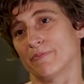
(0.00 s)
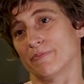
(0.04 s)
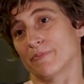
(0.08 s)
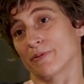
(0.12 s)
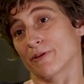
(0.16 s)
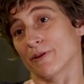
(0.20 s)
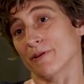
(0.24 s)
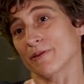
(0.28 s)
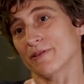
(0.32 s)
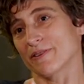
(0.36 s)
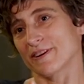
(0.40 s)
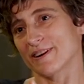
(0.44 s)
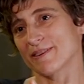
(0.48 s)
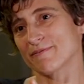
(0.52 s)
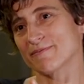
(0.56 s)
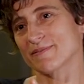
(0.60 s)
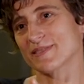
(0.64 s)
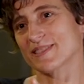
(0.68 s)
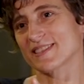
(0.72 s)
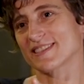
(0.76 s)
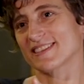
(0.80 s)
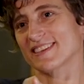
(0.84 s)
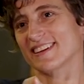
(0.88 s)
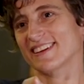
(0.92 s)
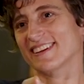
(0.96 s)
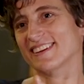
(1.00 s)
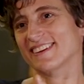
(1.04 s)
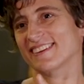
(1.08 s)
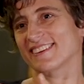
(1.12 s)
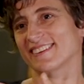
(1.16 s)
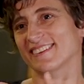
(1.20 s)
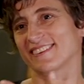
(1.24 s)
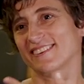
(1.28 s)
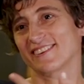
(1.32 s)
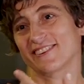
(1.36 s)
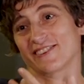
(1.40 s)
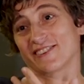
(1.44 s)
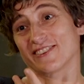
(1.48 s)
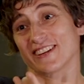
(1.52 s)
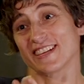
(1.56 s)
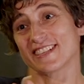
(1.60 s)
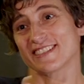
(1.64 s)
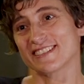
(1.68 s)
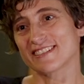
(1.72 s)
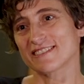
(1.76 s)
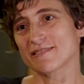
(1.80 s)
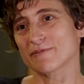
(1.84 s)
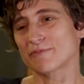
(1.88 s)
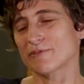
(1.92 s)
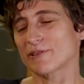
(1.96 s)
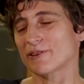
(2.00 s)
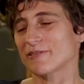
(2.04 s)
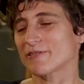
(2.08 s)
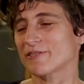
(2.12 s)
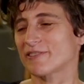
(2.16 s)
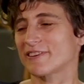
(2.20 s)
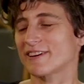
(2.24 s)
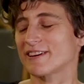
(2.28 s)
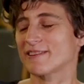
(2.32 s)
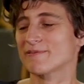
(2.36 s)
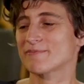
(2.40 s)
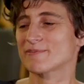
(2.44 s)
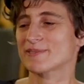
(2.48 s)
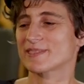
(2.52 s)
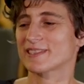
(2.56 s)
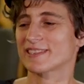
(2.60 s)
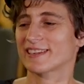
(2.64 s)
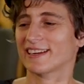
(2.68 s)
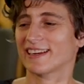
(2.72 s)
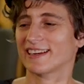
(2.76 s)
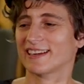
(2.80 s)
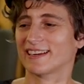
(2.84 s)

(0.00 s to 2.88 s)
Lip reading: programs, curated programs,